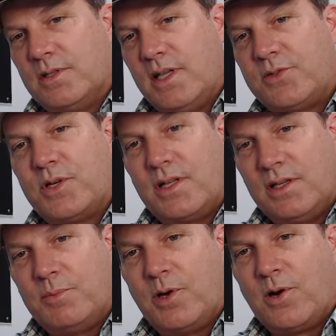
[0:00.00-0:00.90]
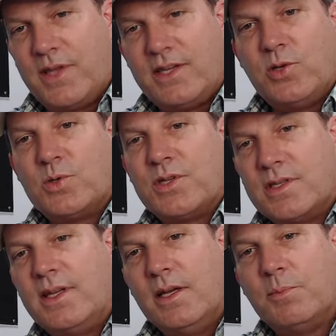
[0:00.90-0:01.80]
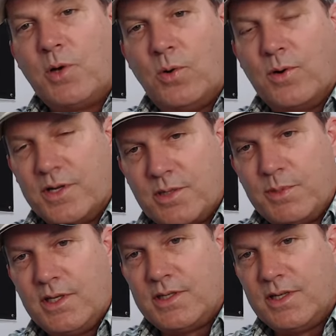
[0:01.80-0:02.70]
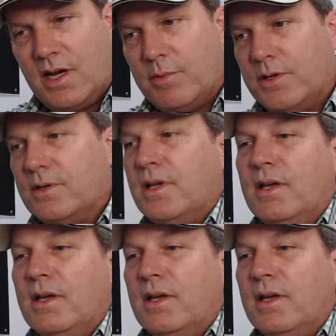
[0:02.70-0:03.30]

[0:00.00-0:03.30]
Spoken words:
an electric club car that uses the M-core as a potentiometer,